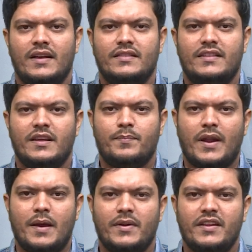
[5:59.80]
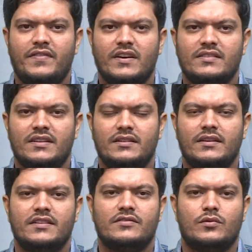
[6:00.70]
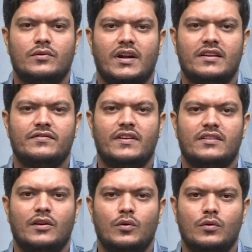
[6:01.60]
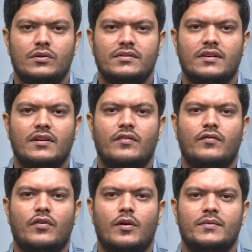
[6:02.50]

Their primary function is to transfer the loads from